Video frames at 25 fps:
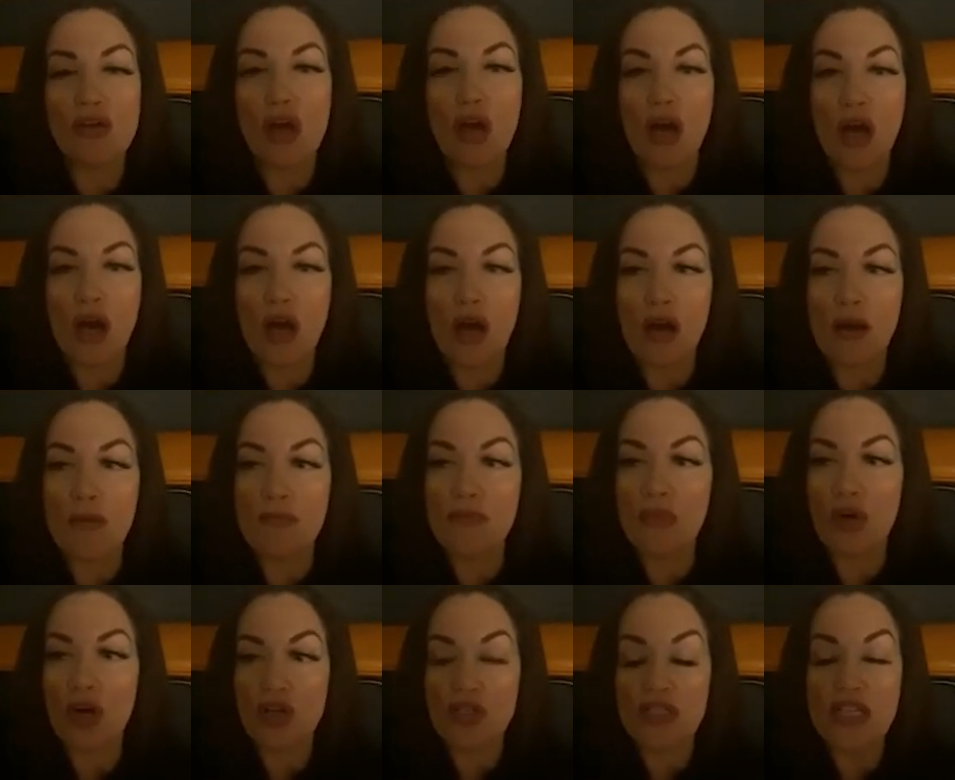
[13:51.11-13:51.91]

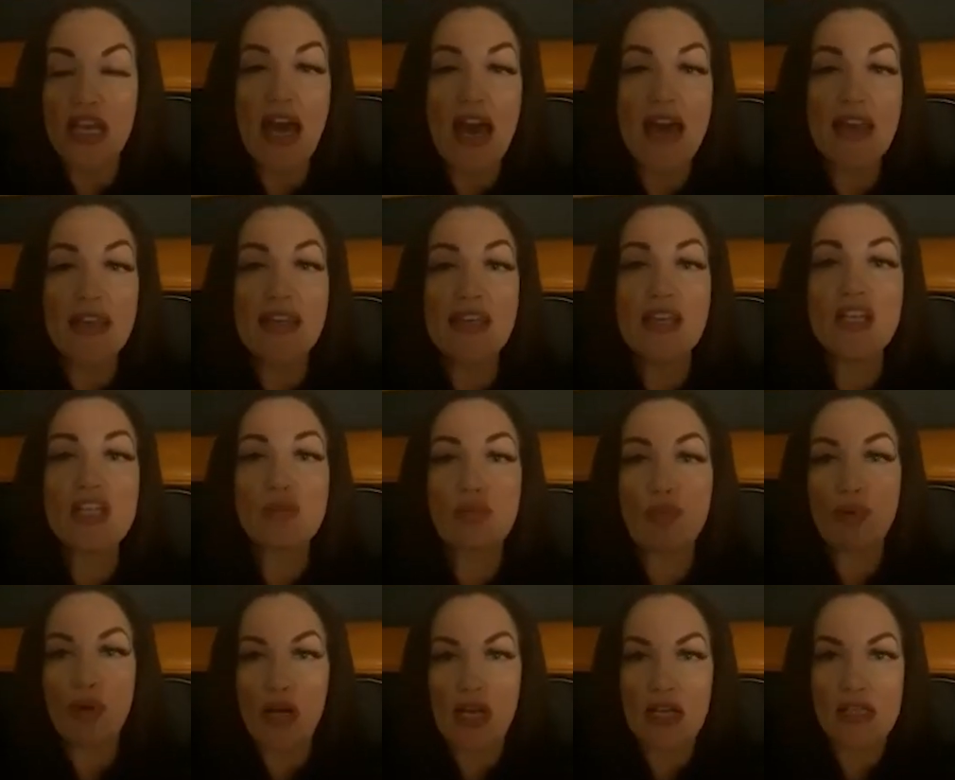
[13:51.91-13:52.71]
Or dad
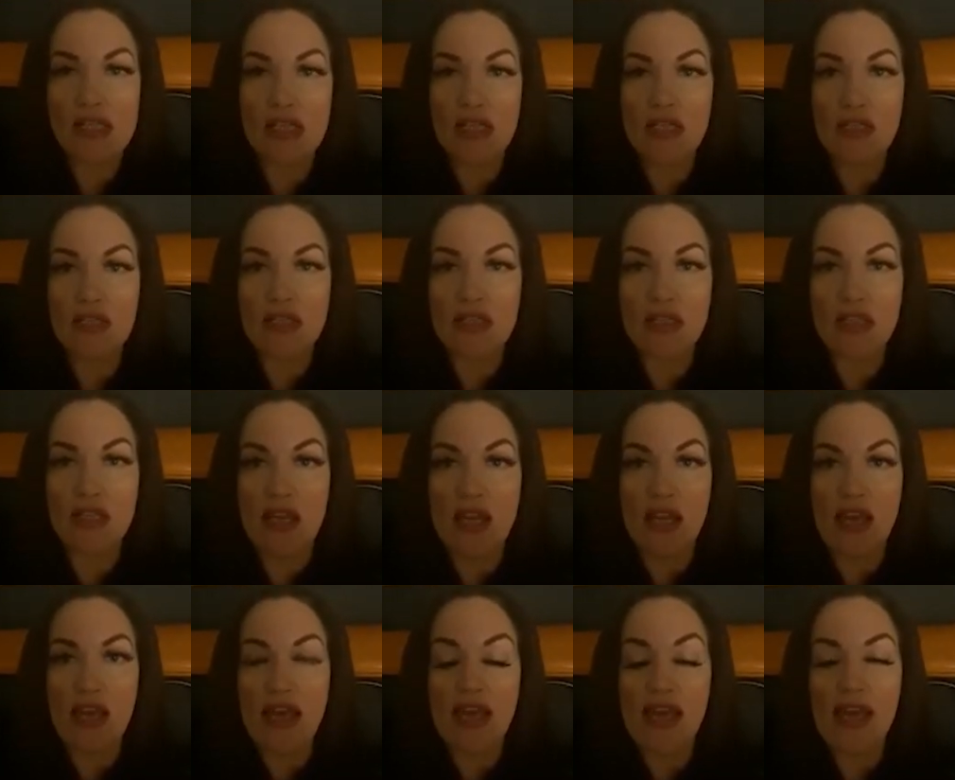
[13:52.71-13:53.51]
is present
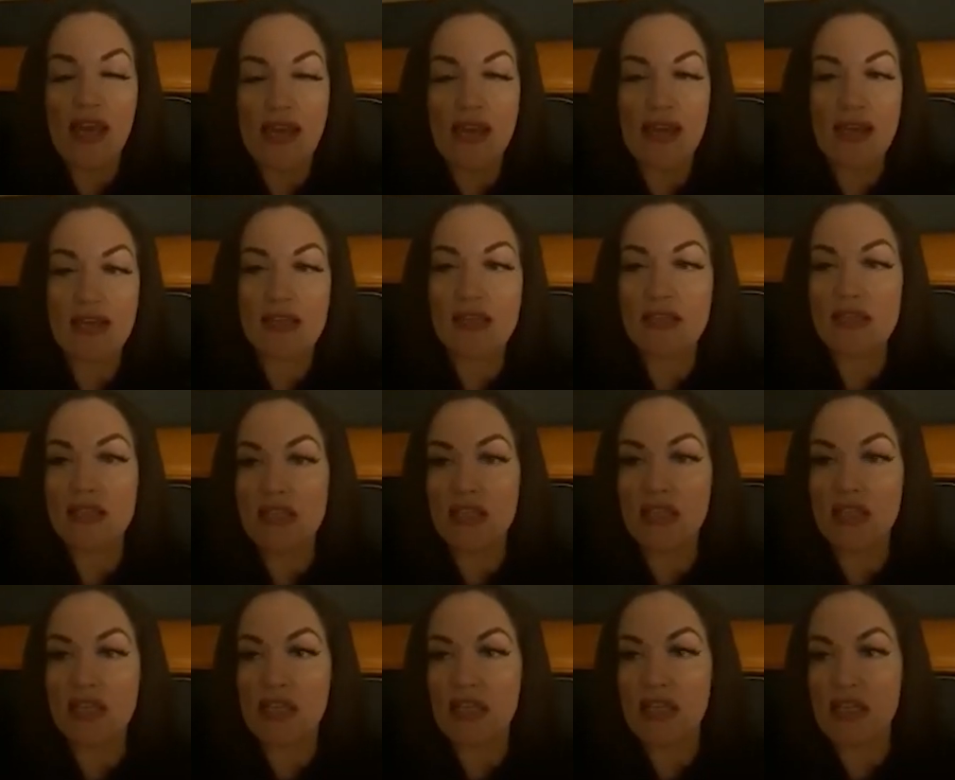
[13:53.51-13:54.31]

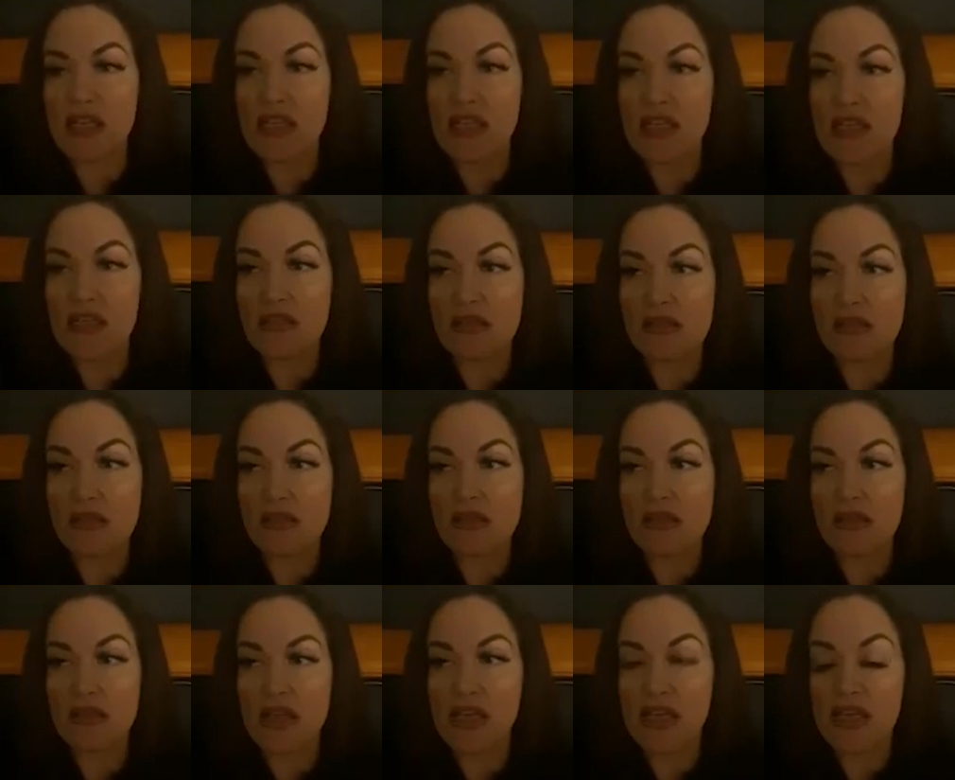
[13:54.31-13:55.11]
and
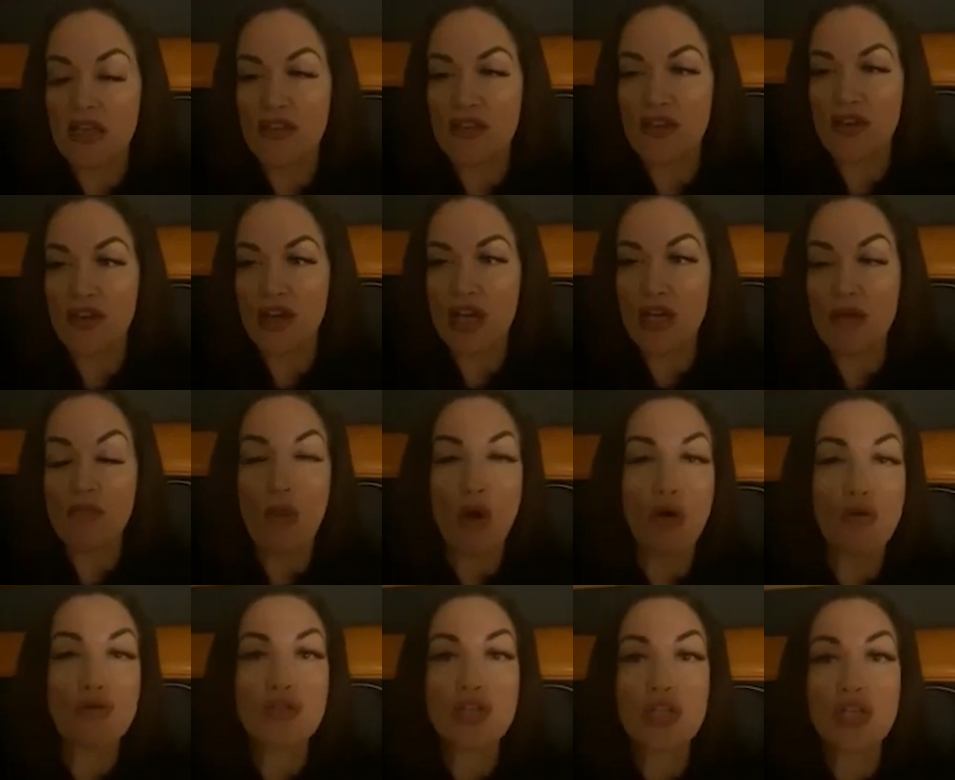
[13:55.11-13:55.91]
he's either
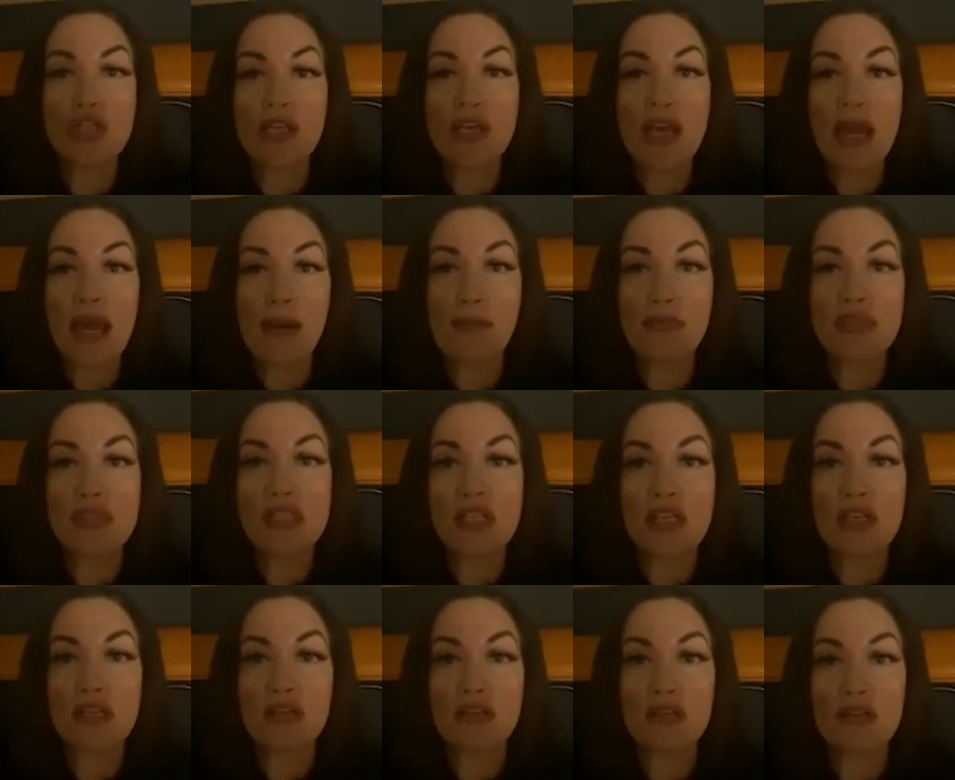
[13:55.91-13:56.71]
emotionally
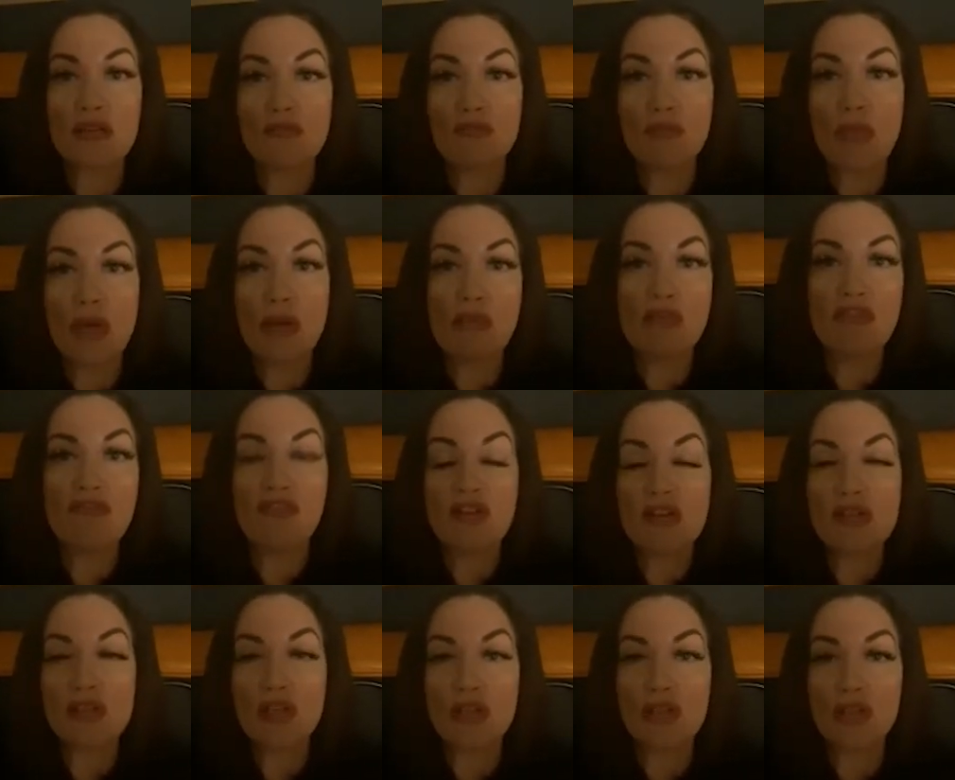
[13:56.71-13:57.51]
absent, maybe
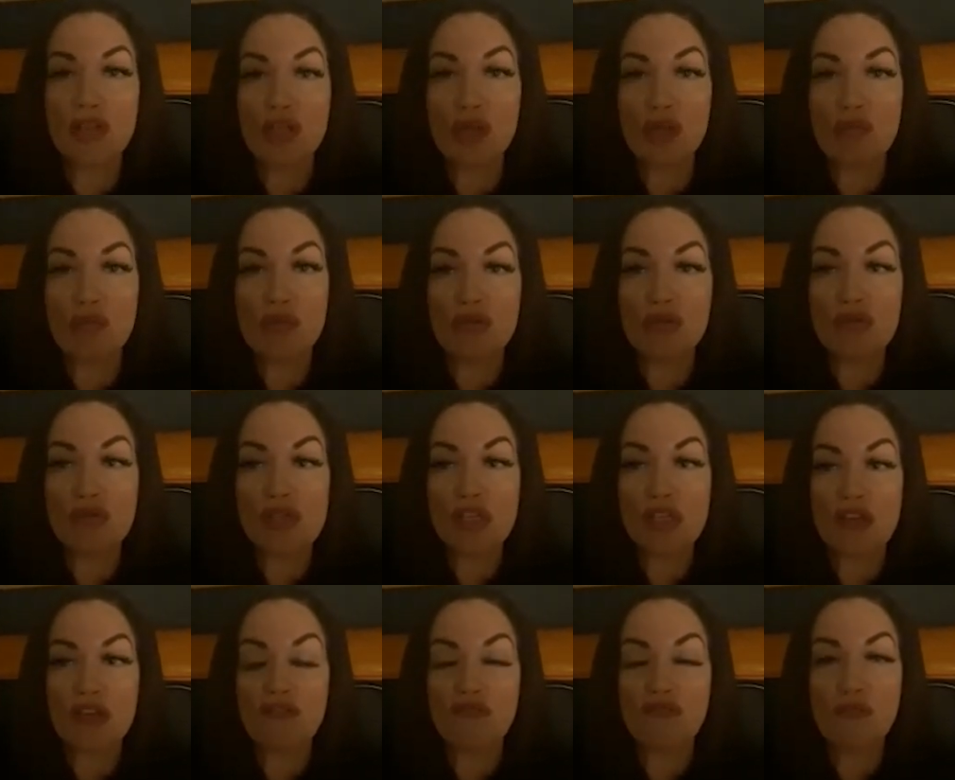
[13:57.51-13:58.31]
physically
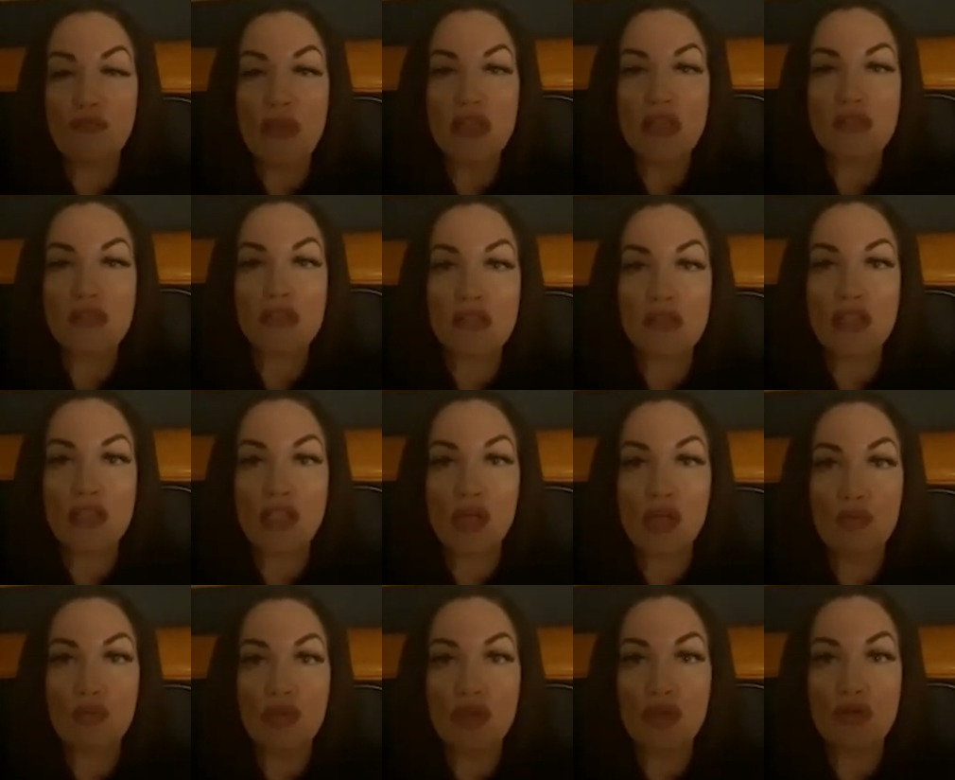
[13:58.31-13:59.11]
abusive,
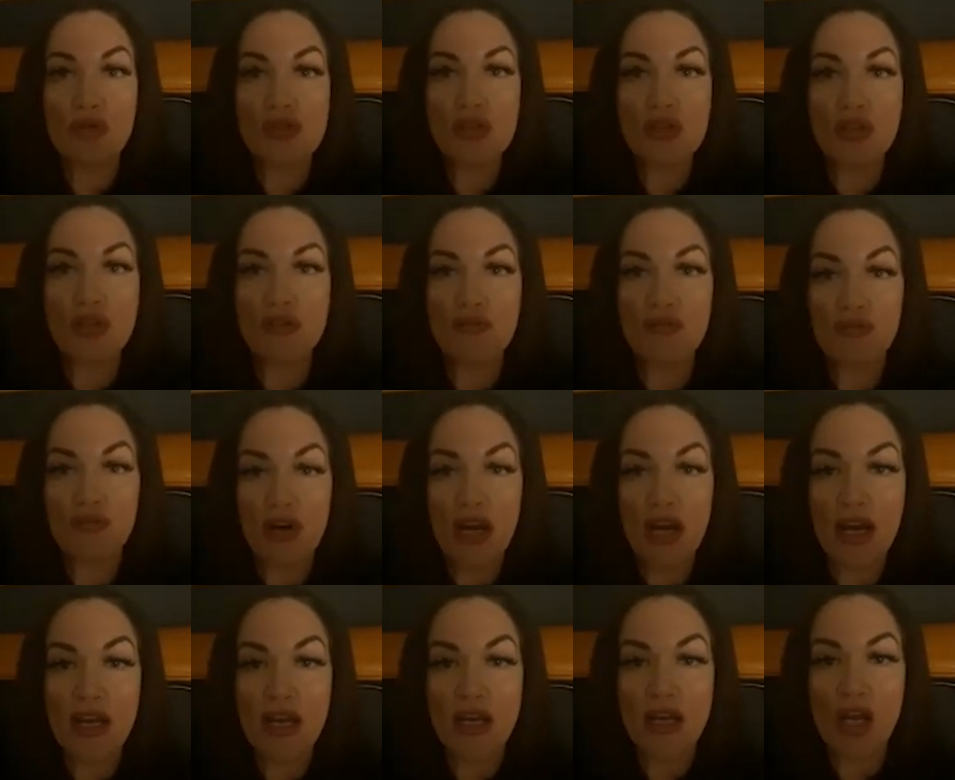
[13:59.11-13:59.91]
mentally abusive,
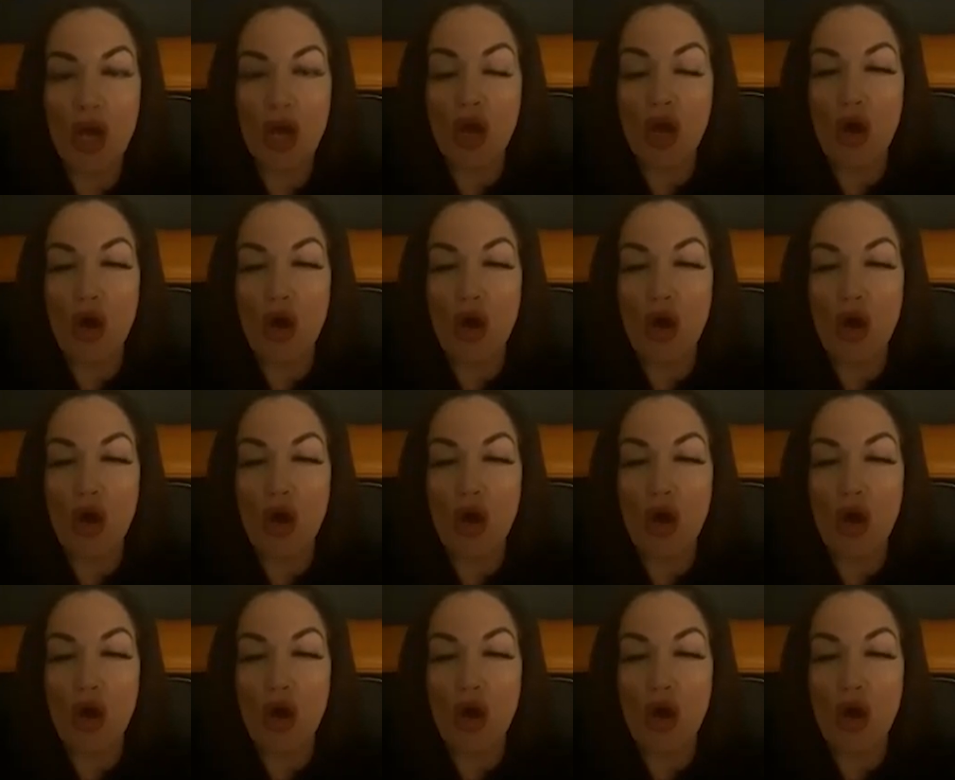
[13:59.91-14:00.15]
right?